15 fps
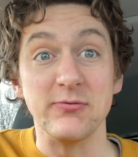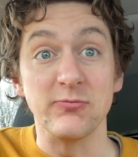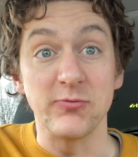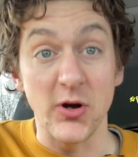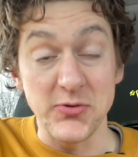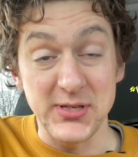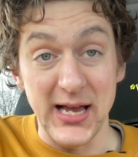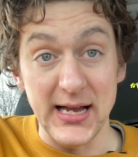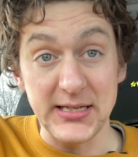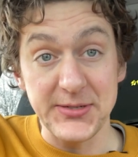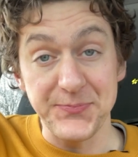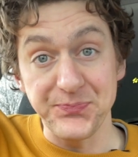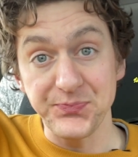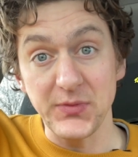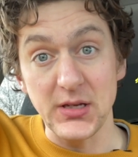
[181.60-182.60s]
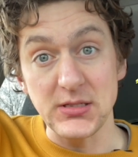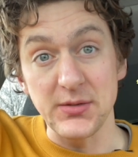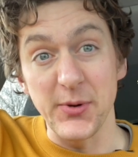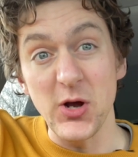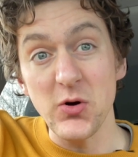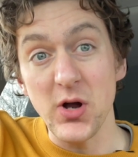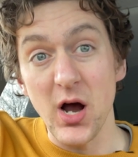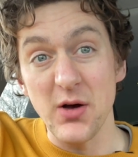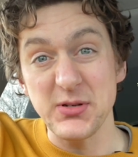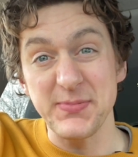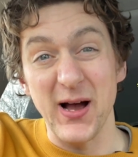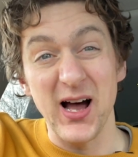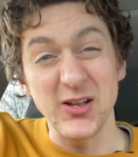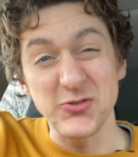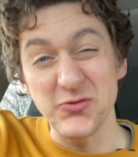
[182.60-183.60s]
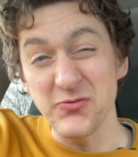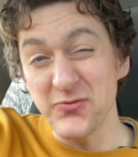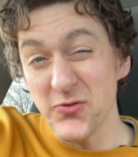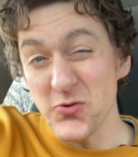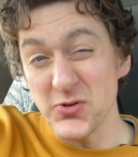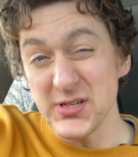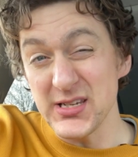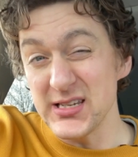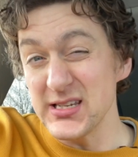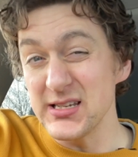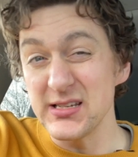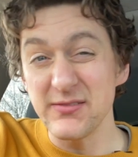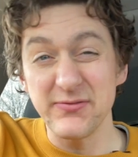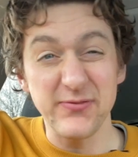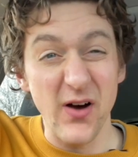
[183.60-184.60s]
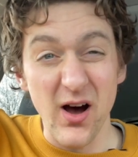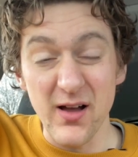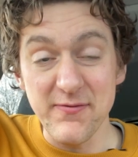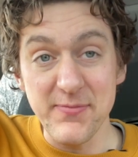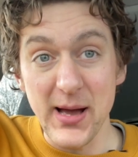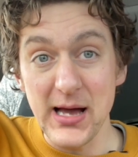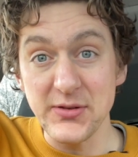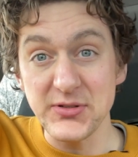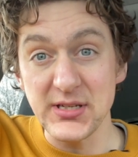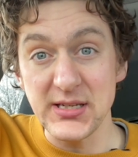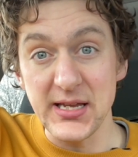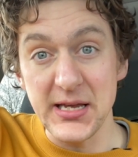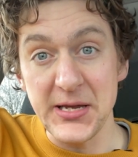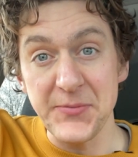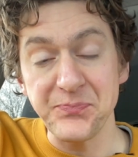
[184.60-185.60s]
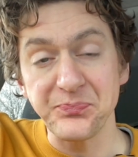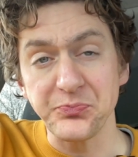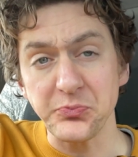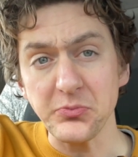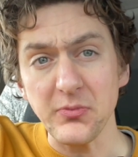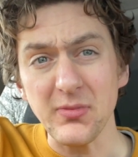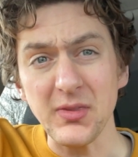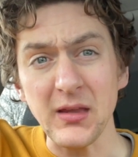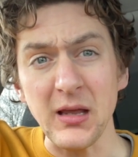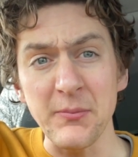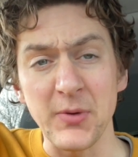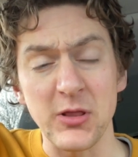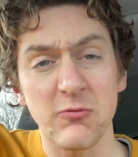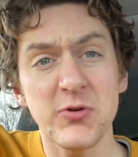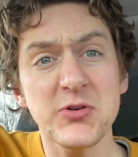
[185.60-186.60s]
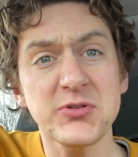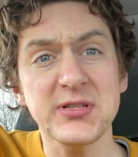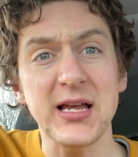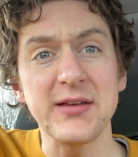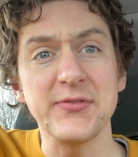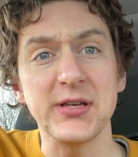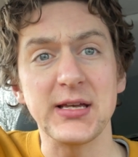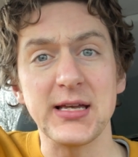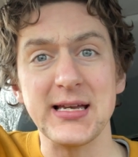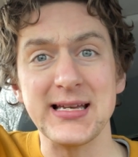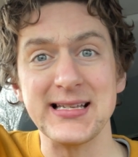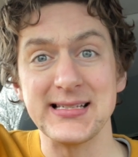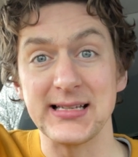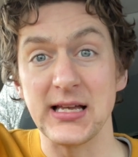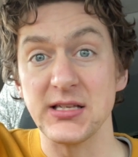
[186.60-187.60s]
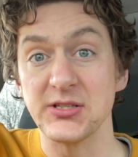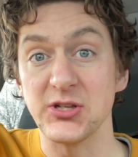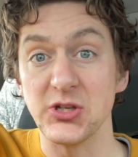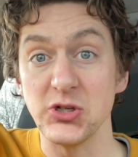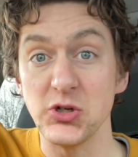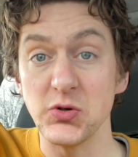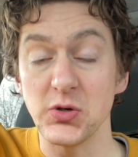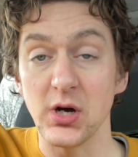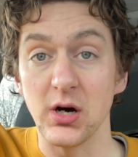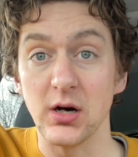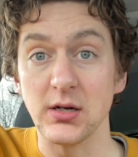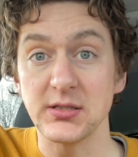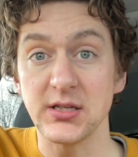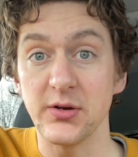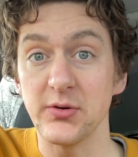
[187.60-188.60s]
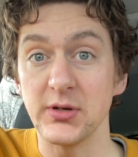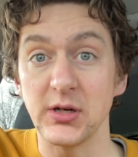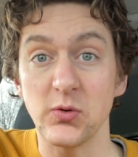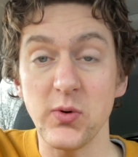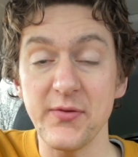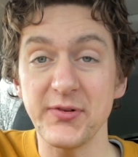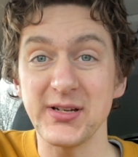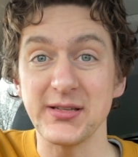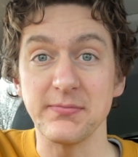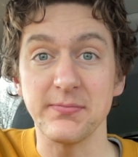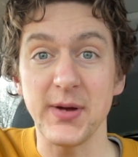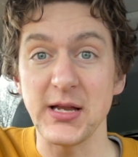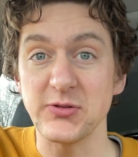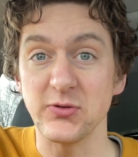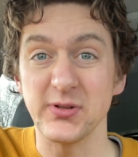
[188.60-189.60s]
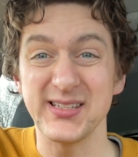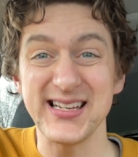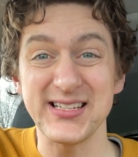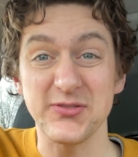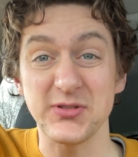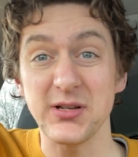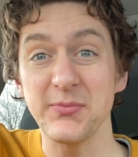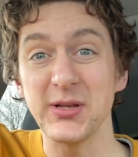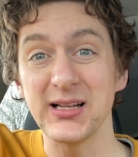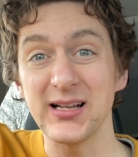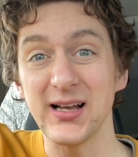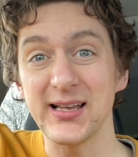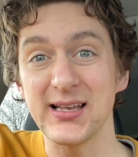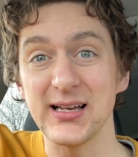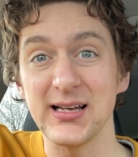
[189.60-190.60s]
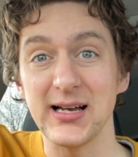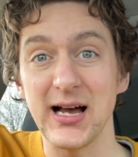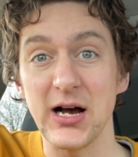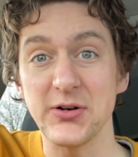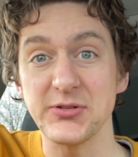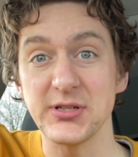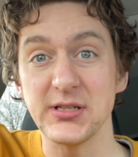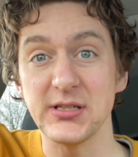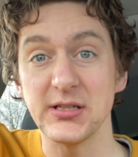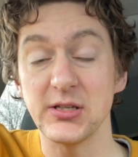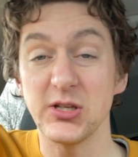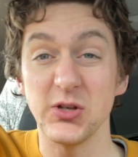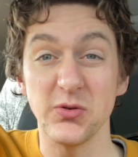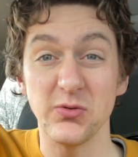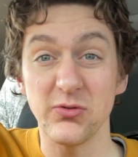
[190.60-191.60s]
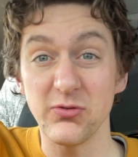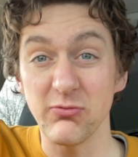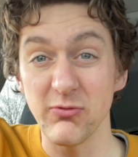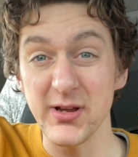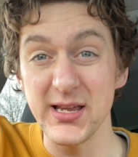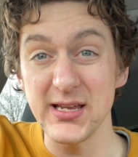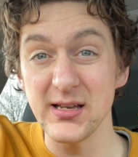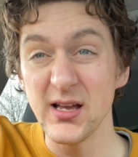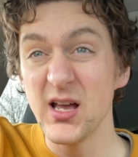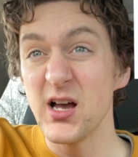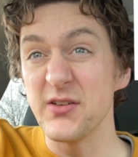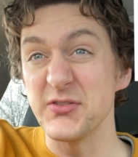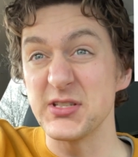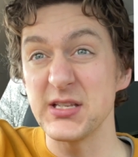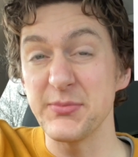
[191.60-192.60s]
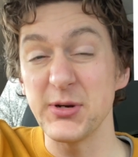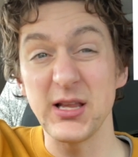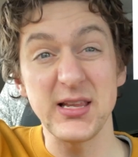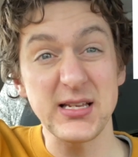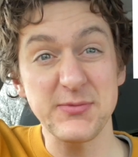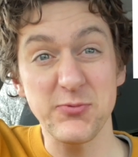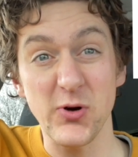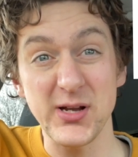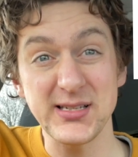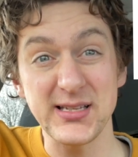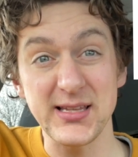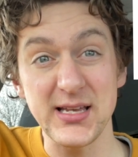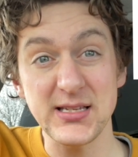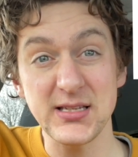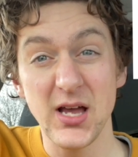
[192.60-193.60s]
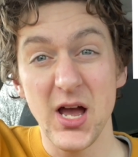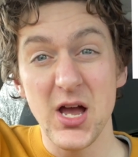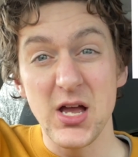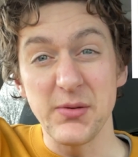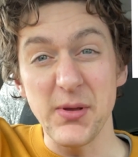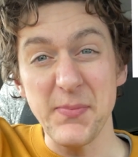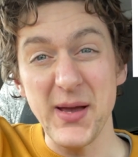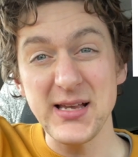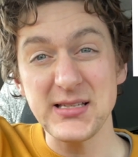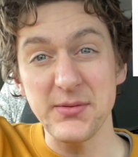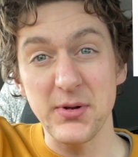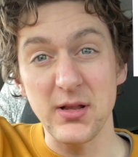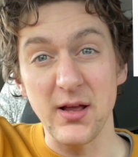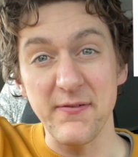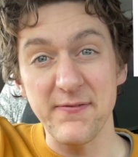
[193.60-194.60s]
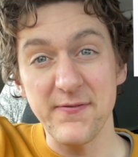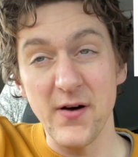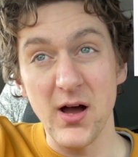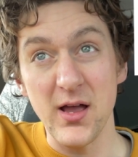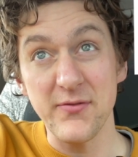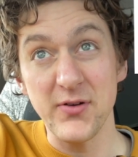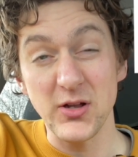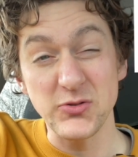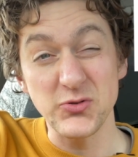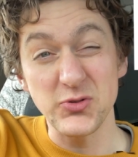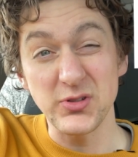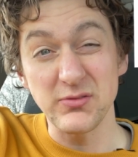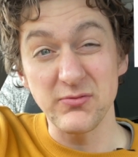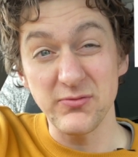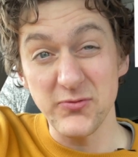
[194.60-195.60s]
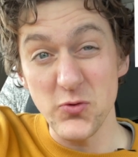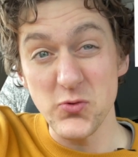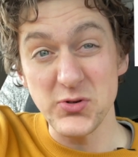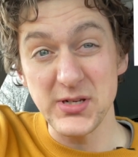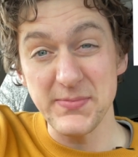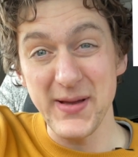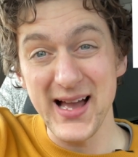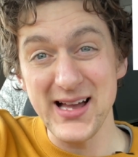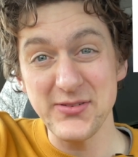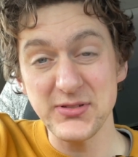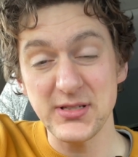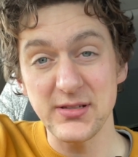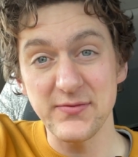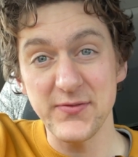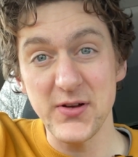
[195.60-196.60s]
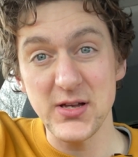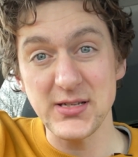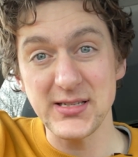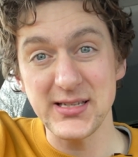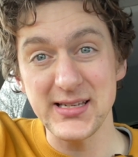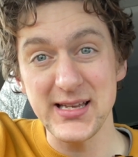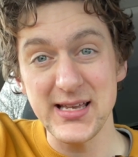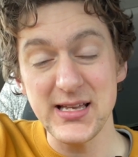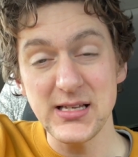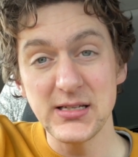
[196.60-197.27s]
road tax. So my old car was about £145 a year. But the real saving is against a new car. So an equivalent petrol or diesel, something like a Audi Q3, a similar list price to this, you'd be paying something like £540 in the first year.